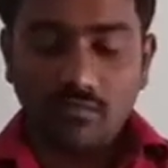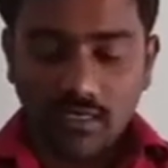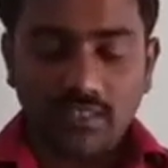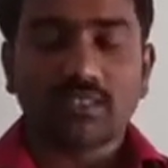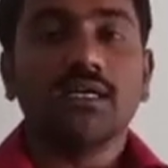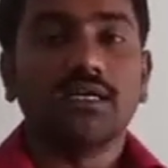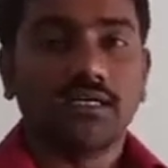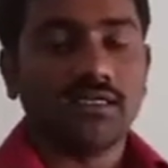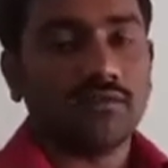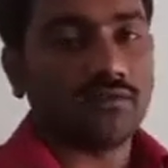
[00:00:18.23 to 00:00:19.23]
Let us
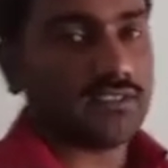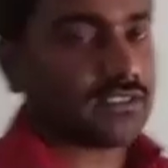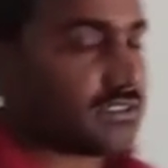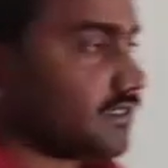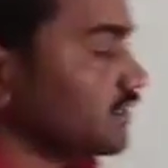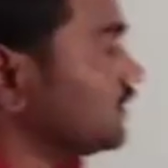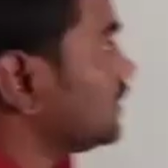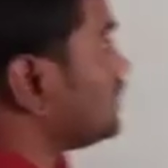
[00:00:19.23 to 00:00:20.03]
learn here first.